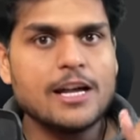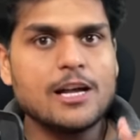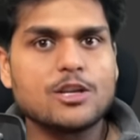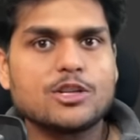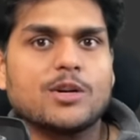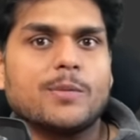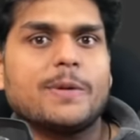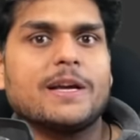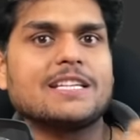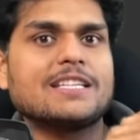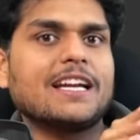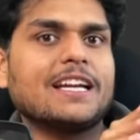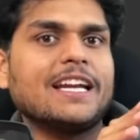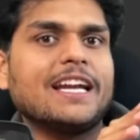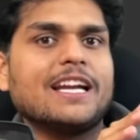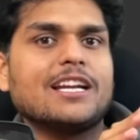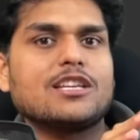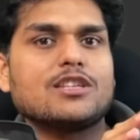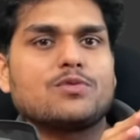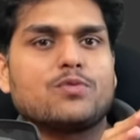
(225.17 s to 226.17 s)
So basically
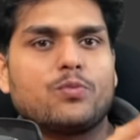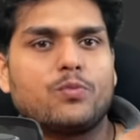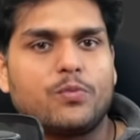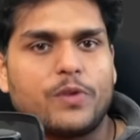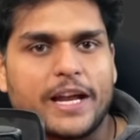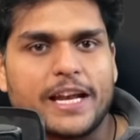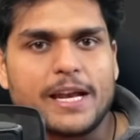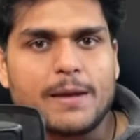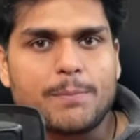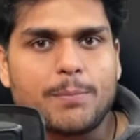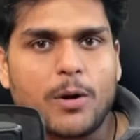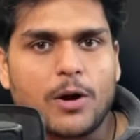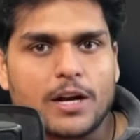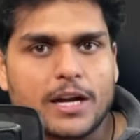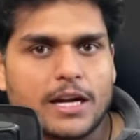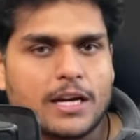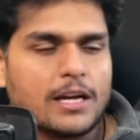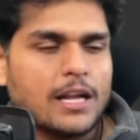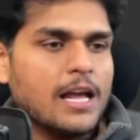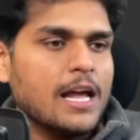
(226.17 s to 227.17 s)
it is very
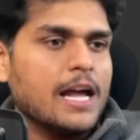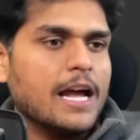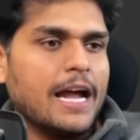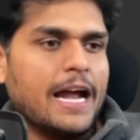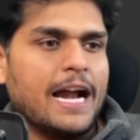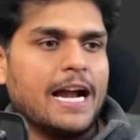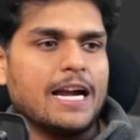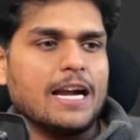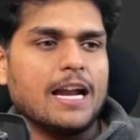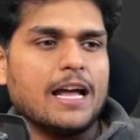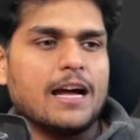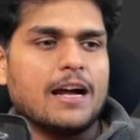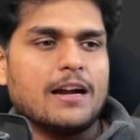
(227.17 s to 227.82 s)
important, and